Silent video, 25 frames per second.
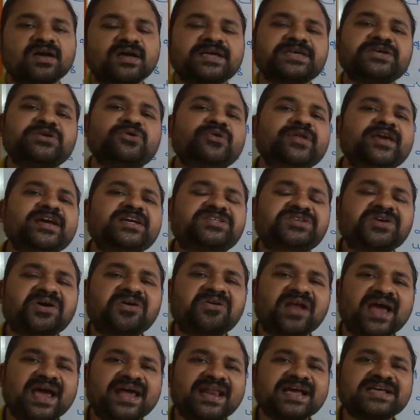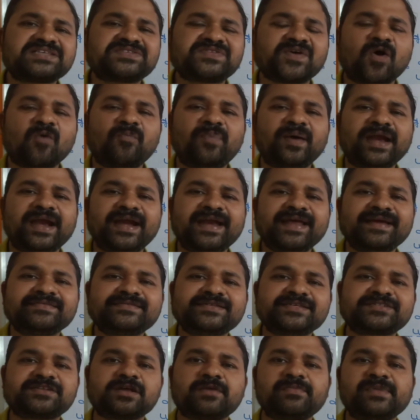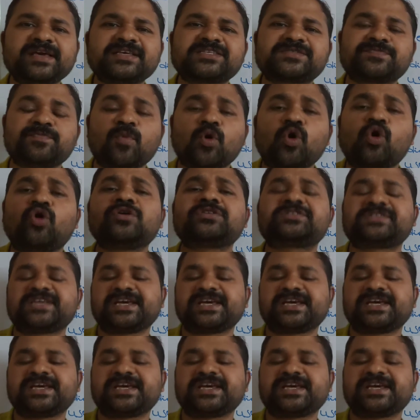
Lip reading: UNIX or Linux operating system is more